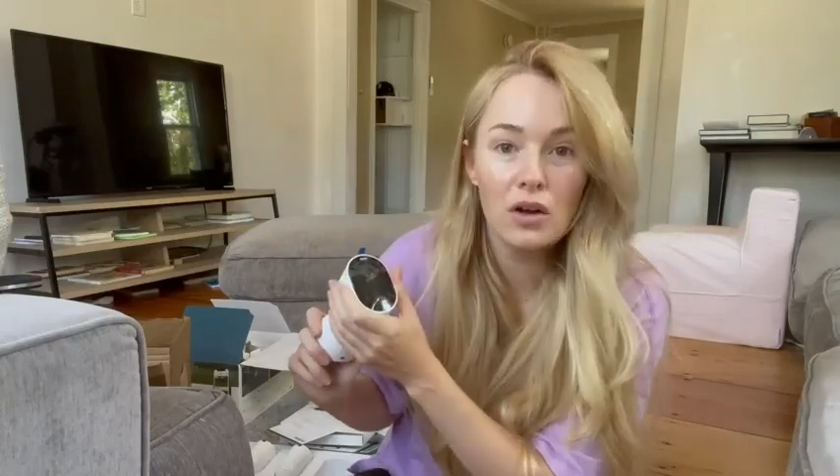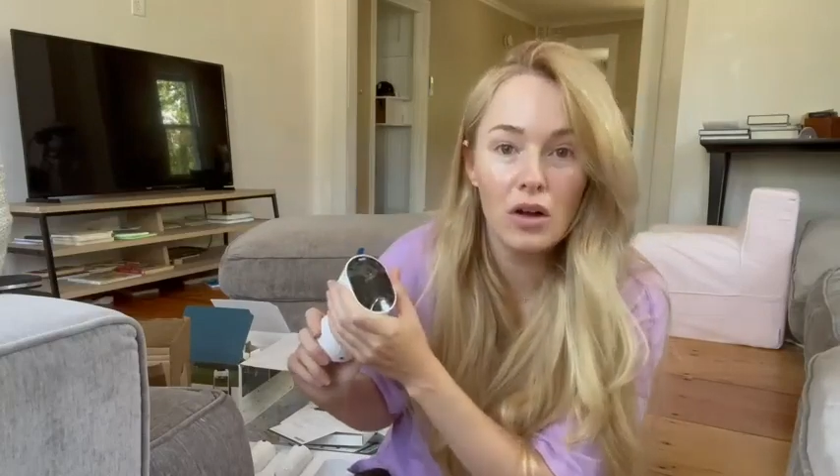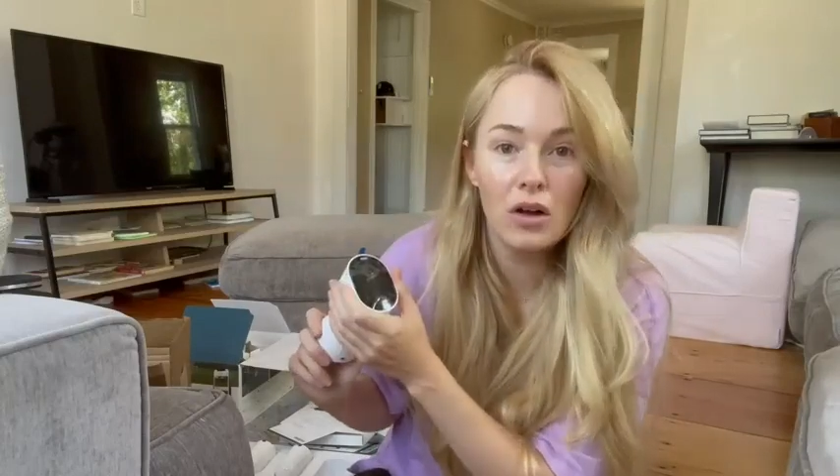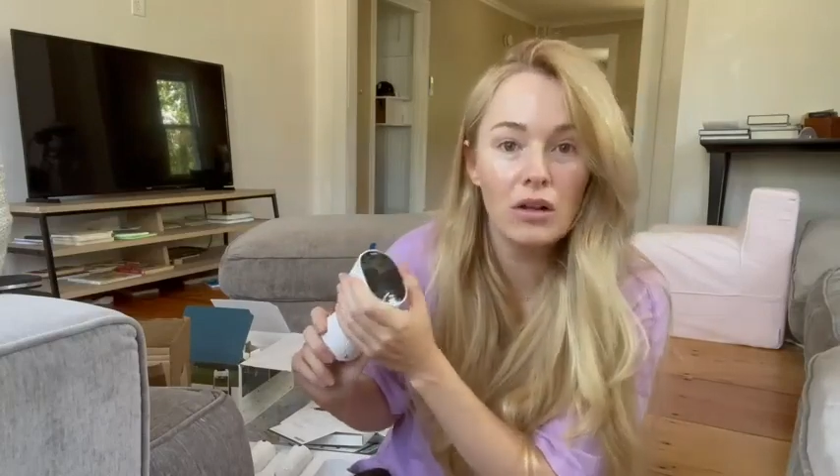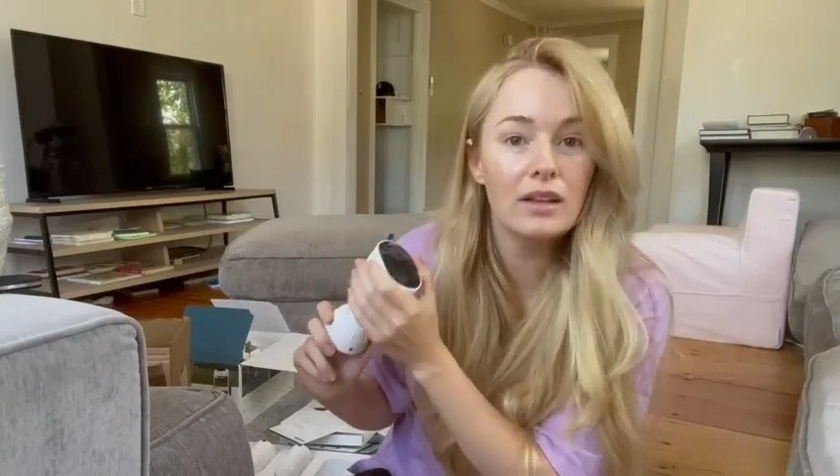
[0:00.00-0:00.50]

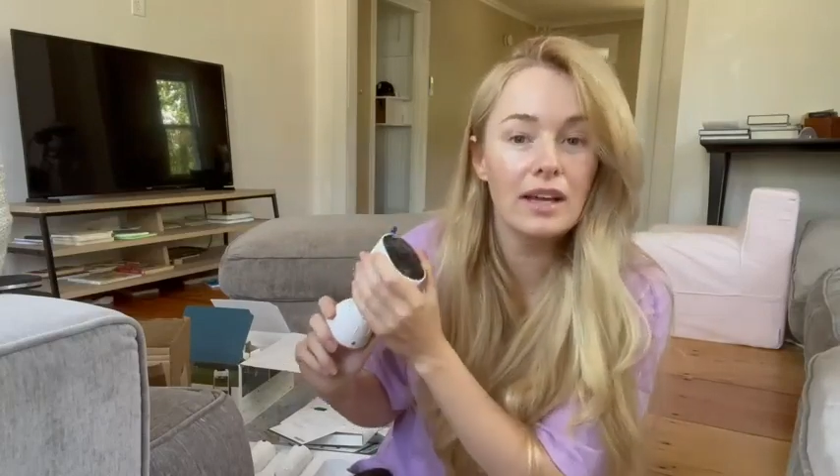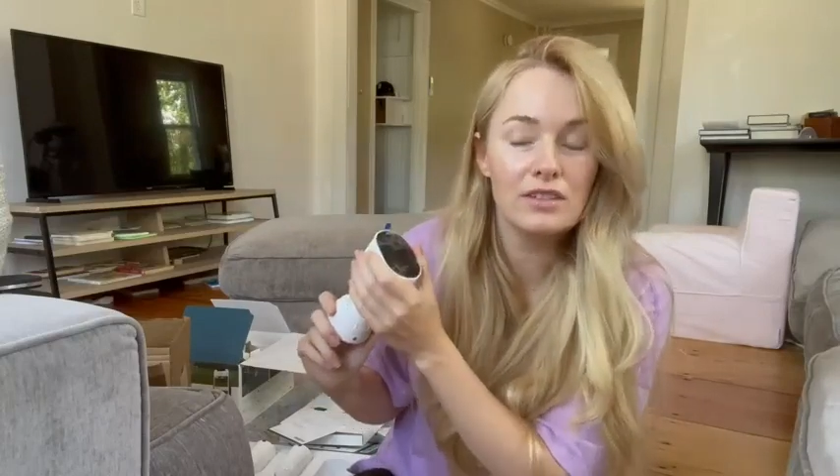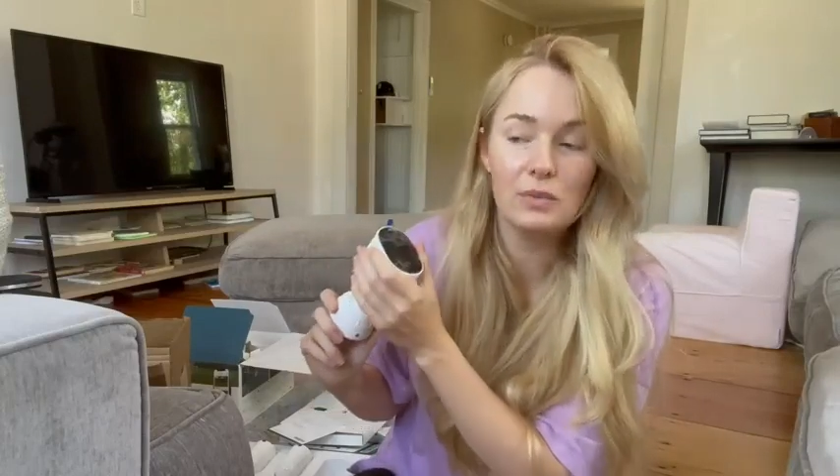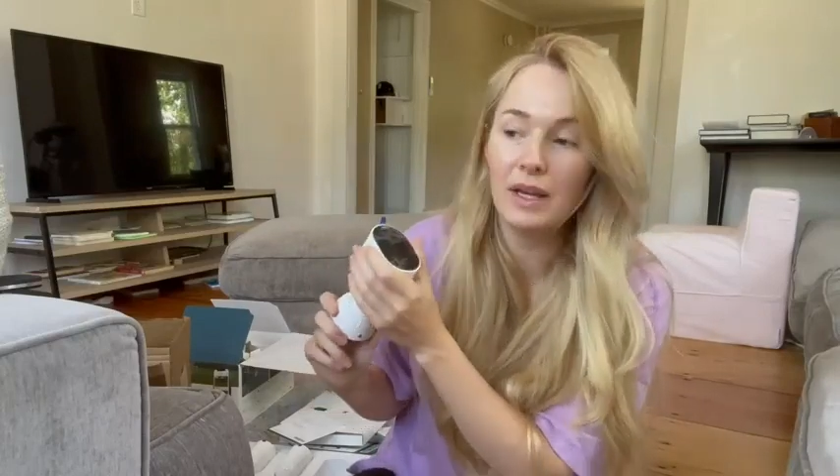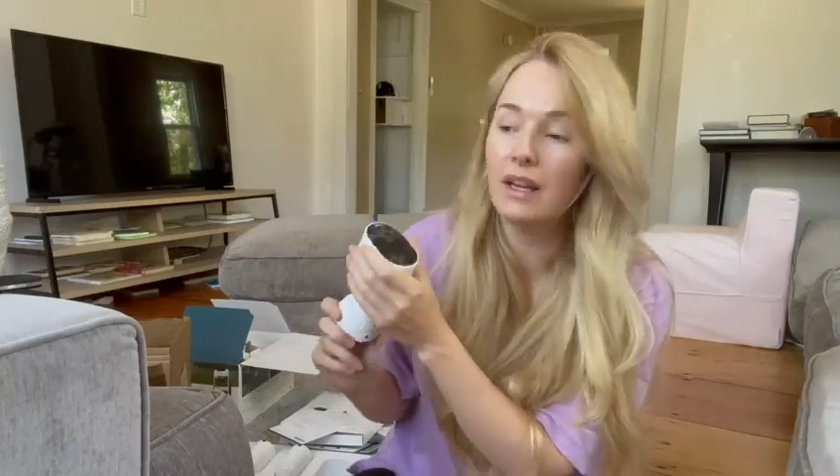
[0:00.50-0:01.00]
call
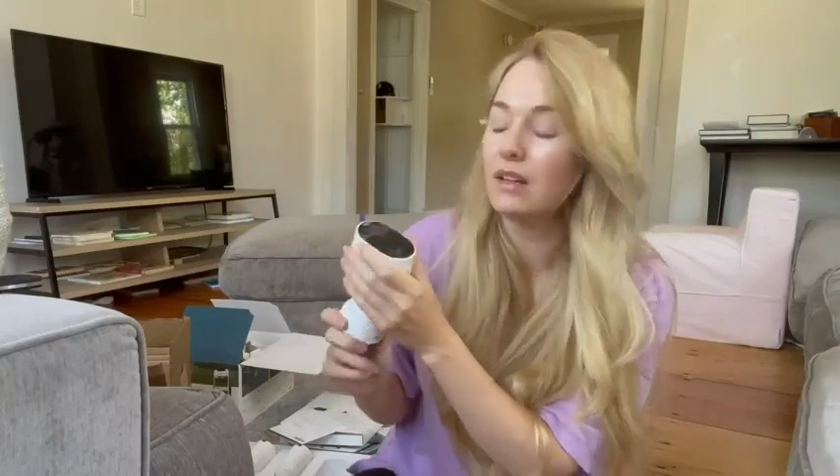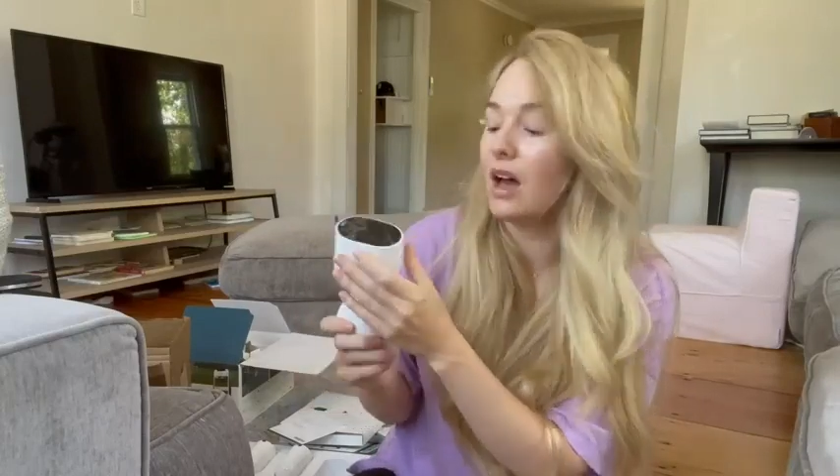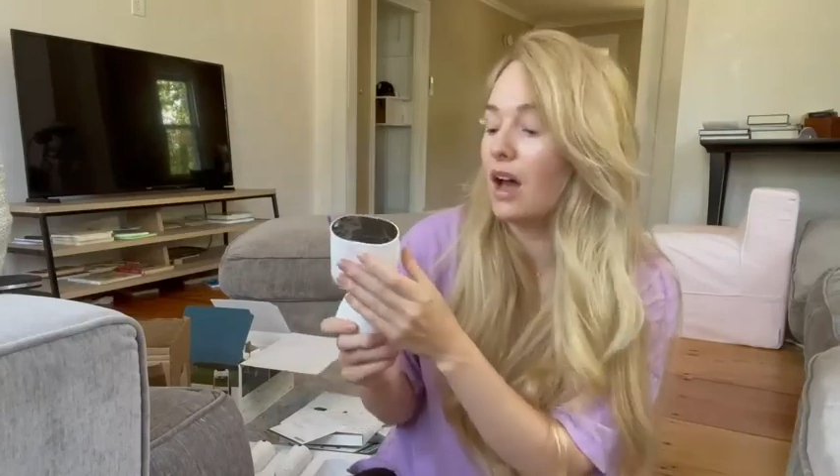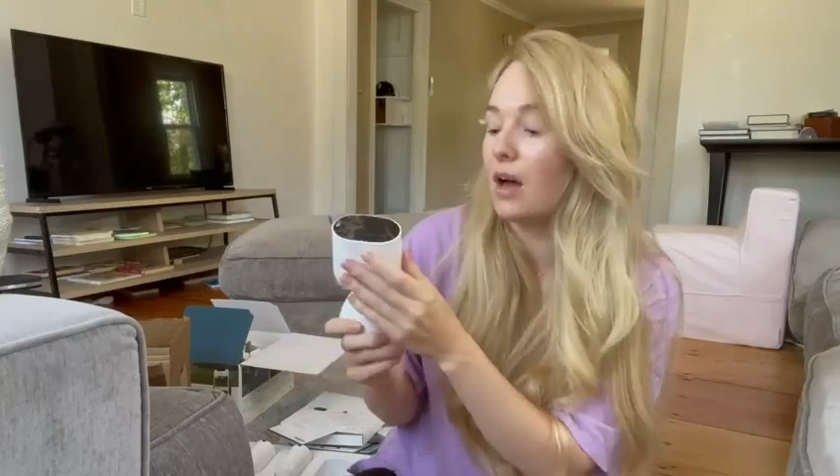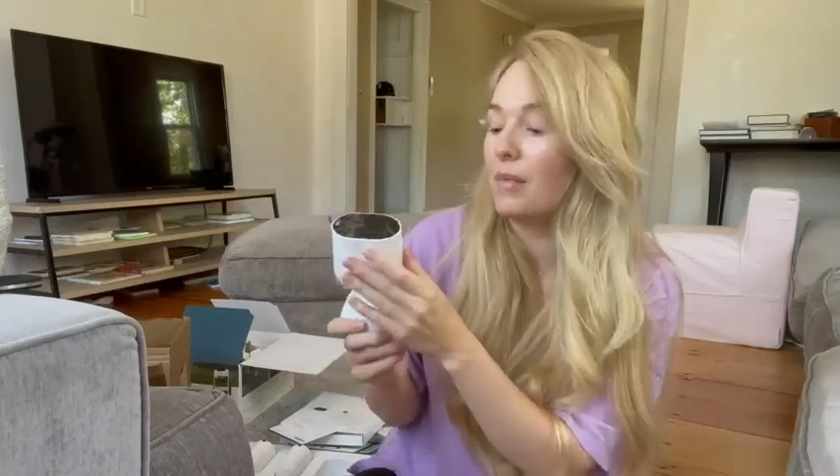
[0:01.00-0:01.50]
last week,
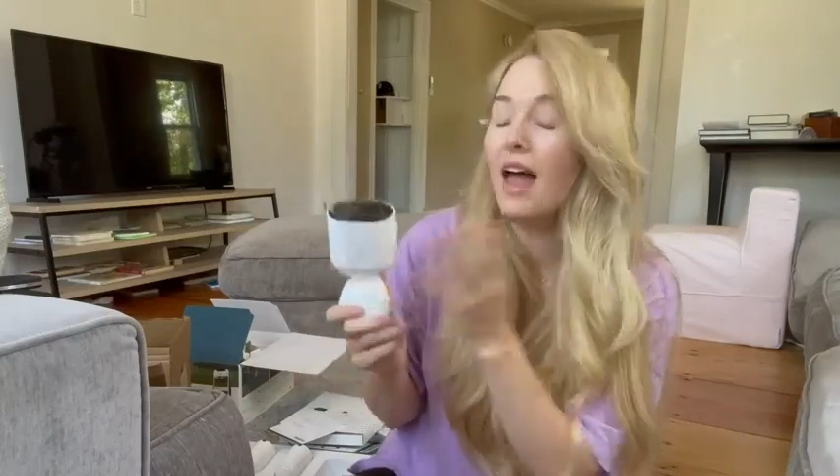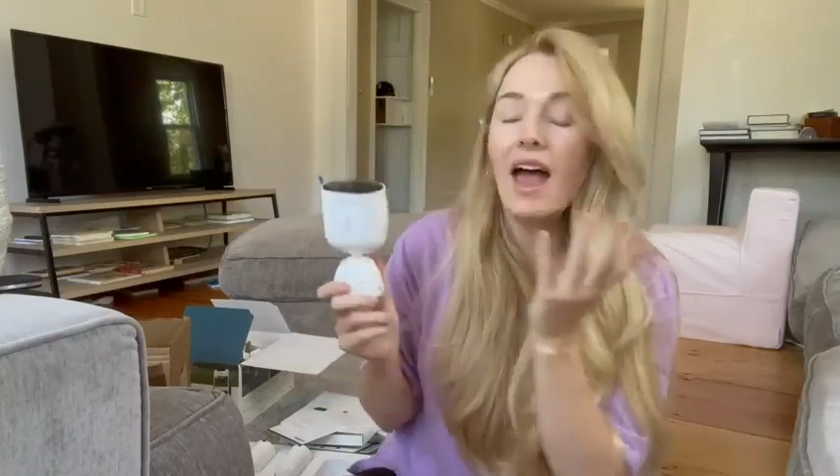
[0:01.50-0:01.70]
and